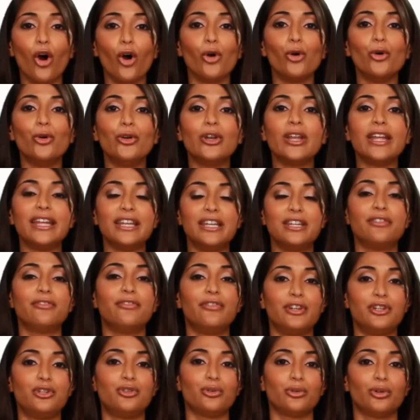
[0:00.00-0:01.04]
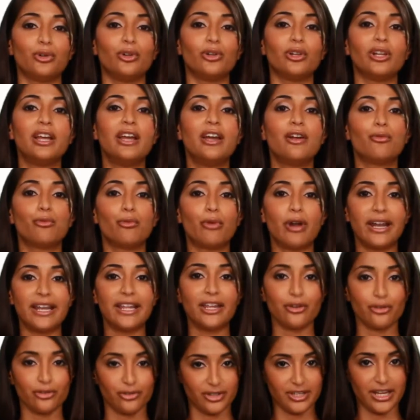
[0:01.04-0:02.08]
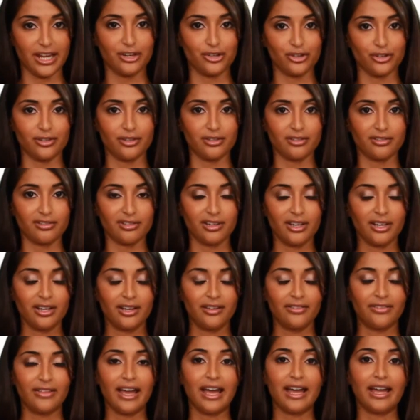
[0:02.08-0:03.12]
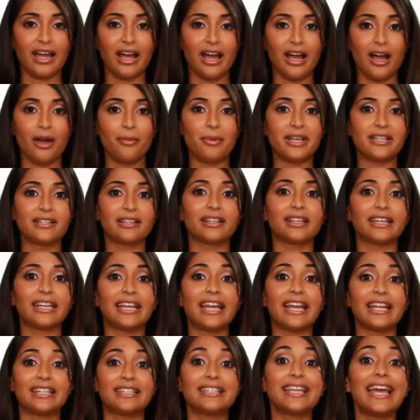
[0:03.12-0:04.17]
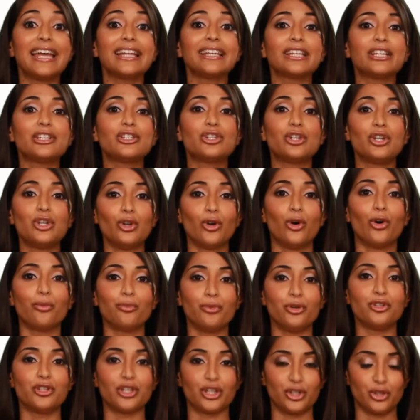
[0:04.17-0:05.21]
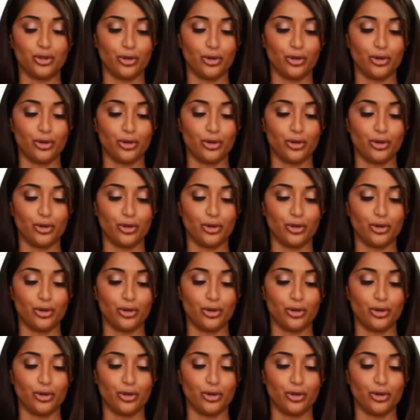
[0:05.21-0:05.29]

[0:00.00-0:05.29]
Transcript: own individual radio stations that are basically tailored to your music